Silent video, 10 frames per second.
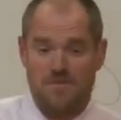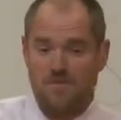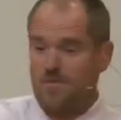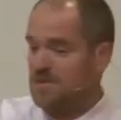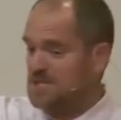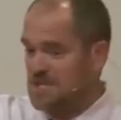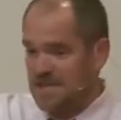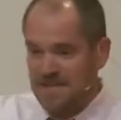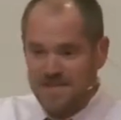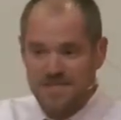We've already
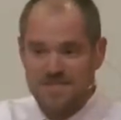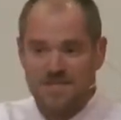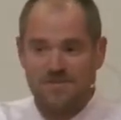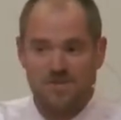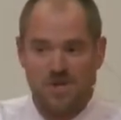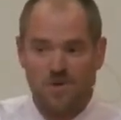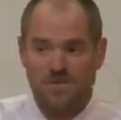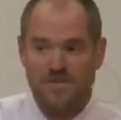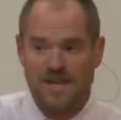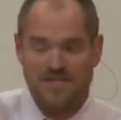studied this, and I've shown
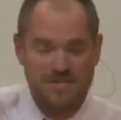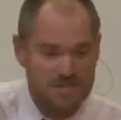that that's a